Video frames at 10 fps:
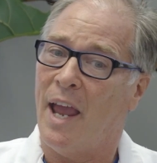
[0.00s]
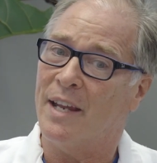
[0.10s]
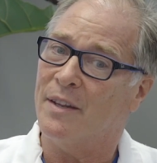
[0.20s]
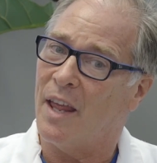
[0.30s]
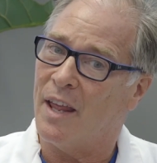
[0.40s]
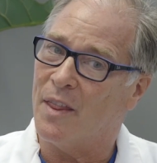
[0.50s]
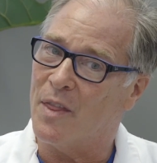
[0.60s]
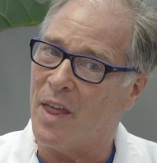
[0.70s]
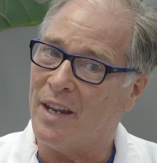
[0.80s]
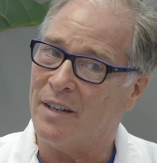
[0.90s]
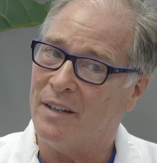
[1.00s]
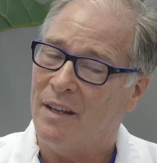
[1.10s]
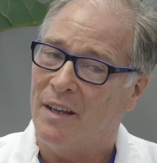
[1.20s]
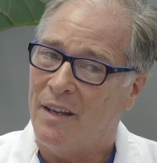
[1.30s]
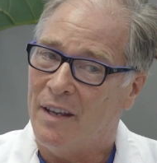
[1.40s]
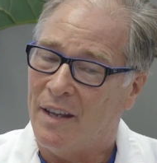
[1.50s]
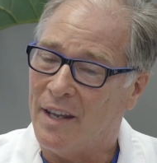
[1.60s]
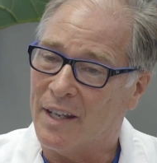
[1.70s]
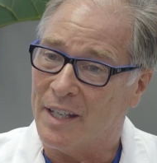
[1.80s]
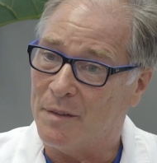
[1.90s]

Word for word: and then it